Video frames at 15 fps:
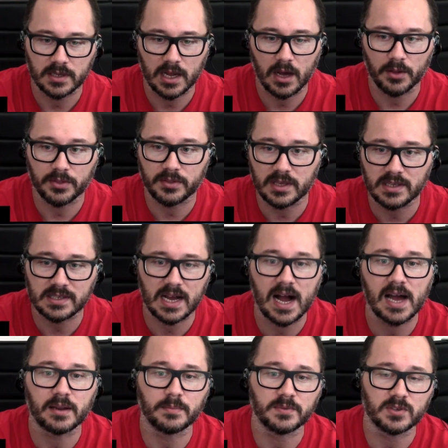Now, these
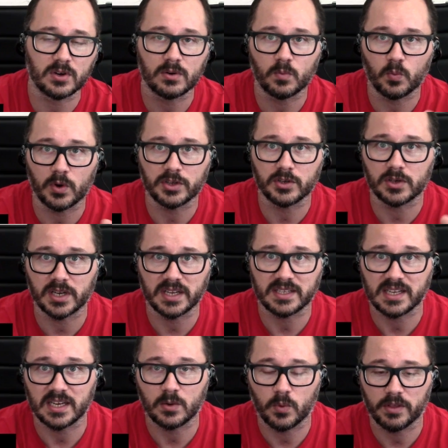items are what you're going to
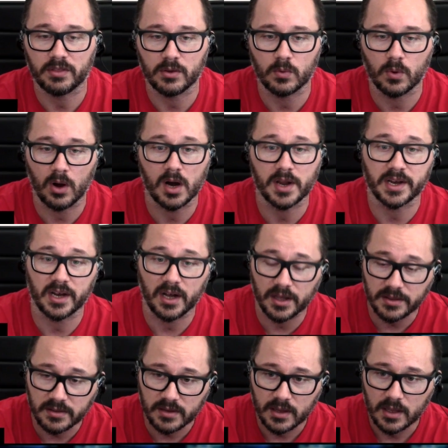take with you on a
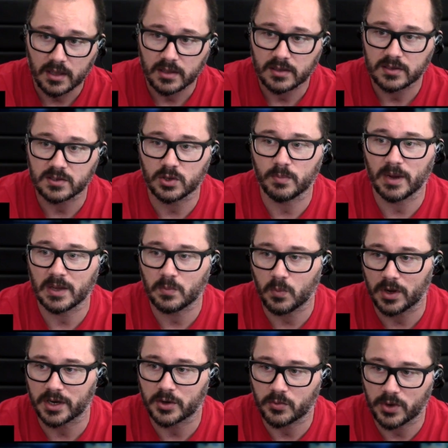hunt, so you might
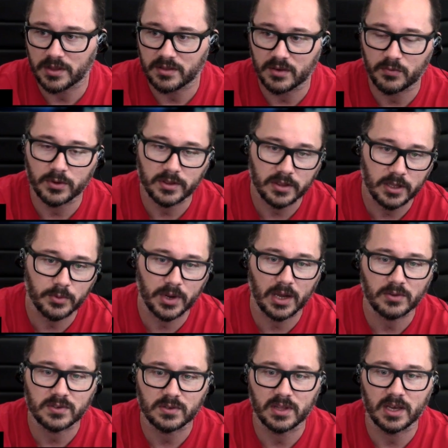want to create different
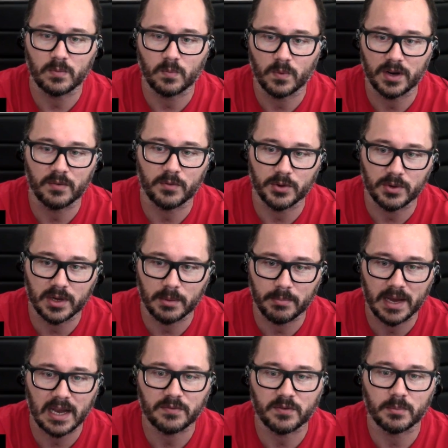loadouts so that whenever you come
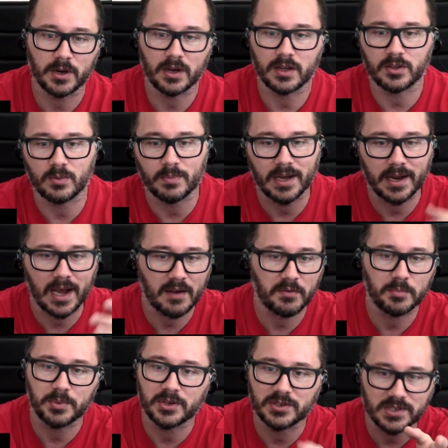back from a hunt, you might have
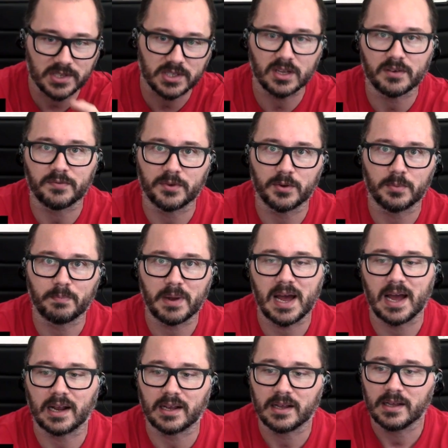a bunch of stuff in your
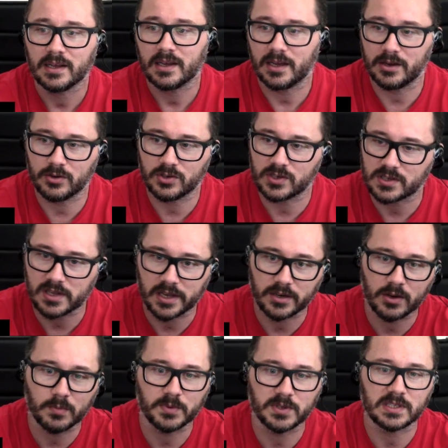pack, and you're just like,
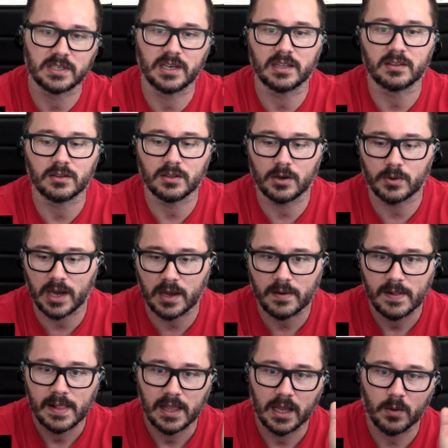nope, just get the loadout.
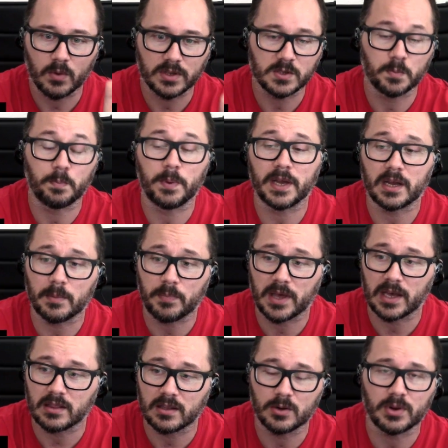And once you pick up
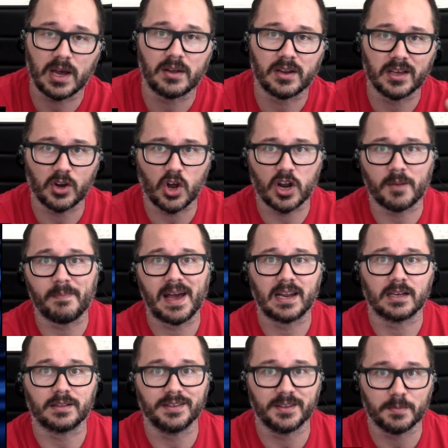that loadout, it
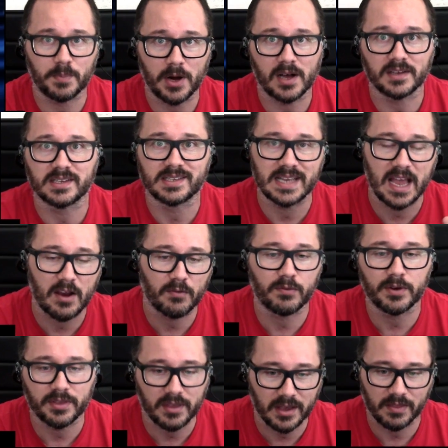automatically deposits
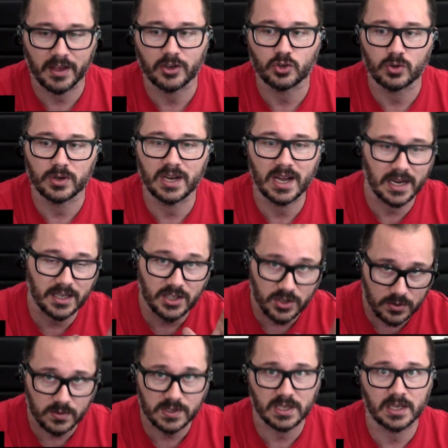everything that you're not
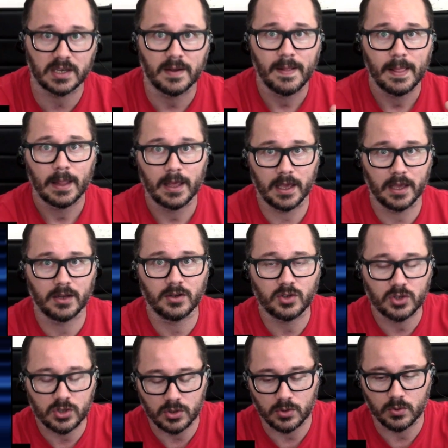using
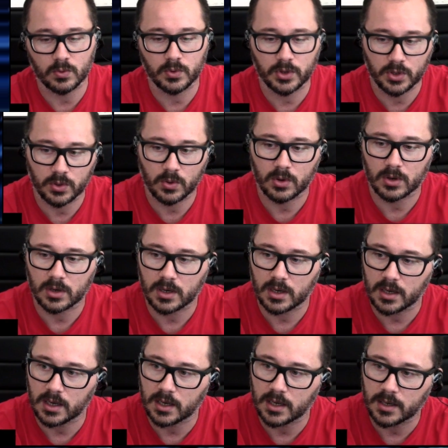into your
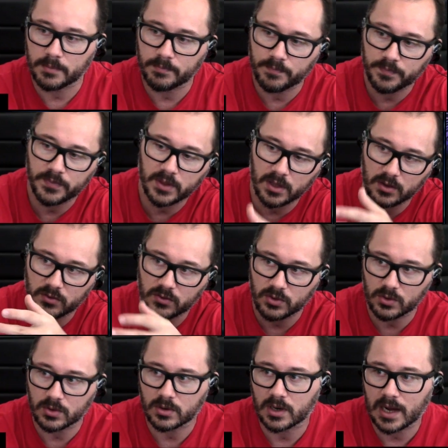
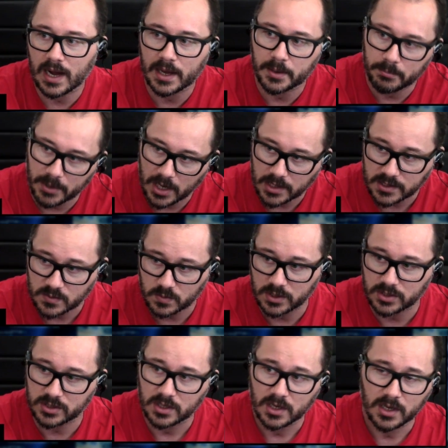item box,
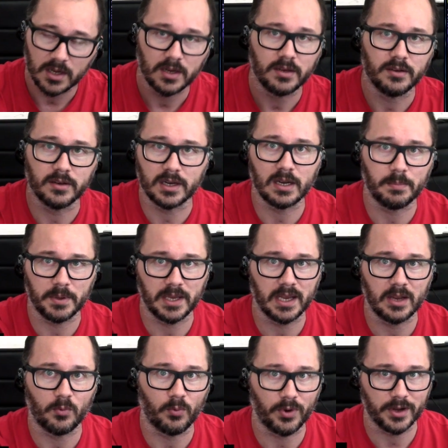which you're going to be
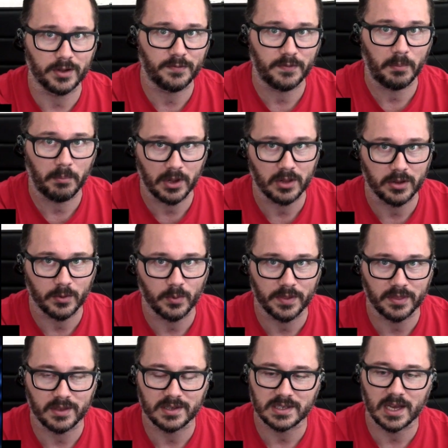getting real familiar
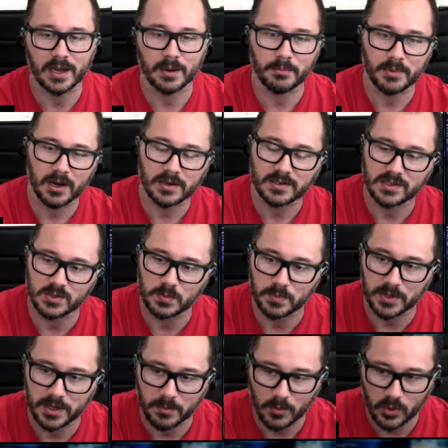with this item box as you
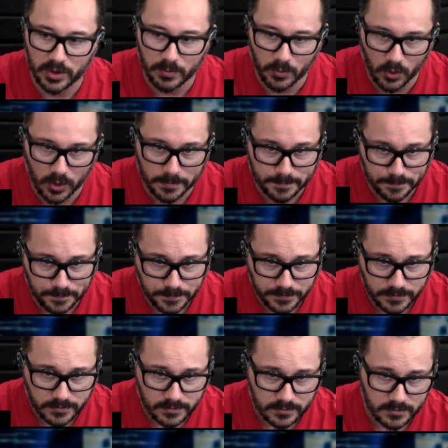play more and more.
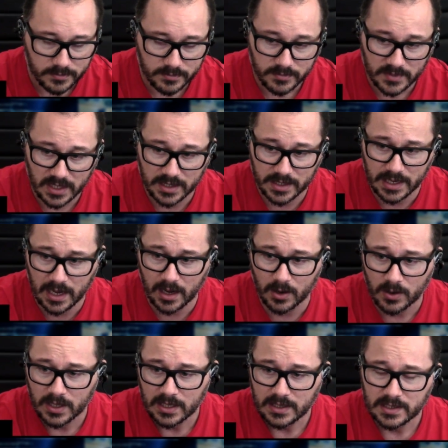
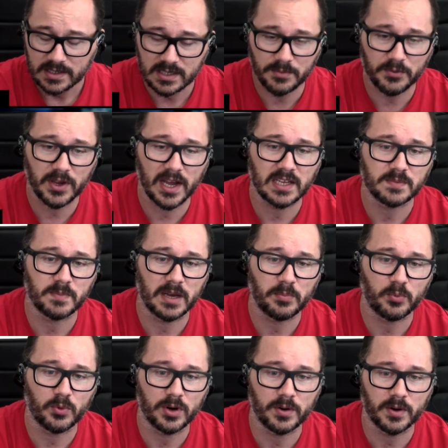Now, some of you guys
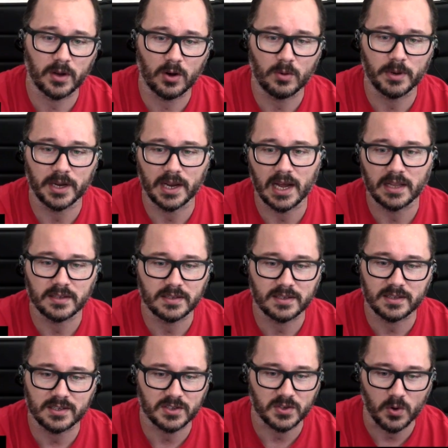might be wondering, oh my god, this
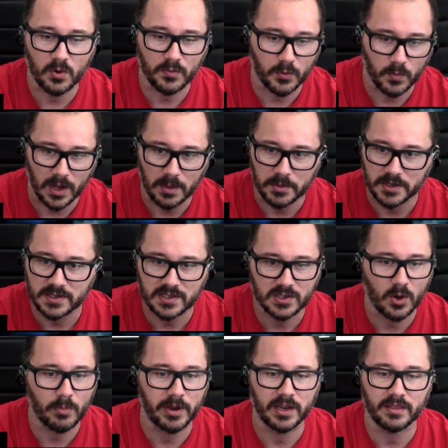is so overwhelming,
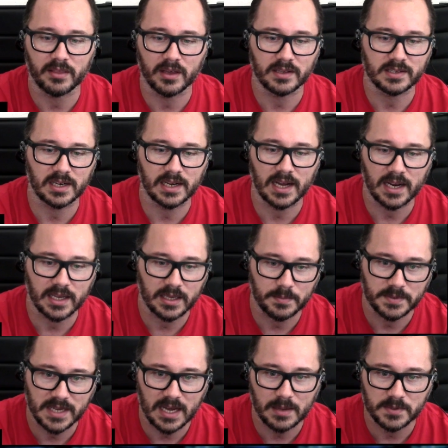so many things that I gotta
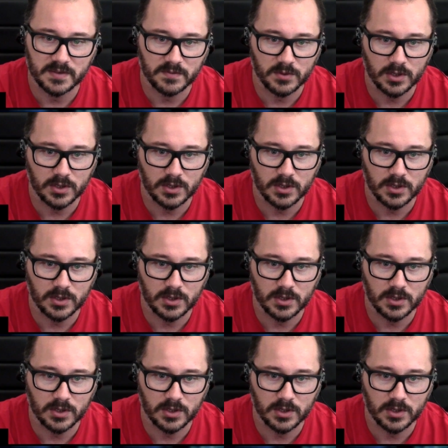keep tabs of.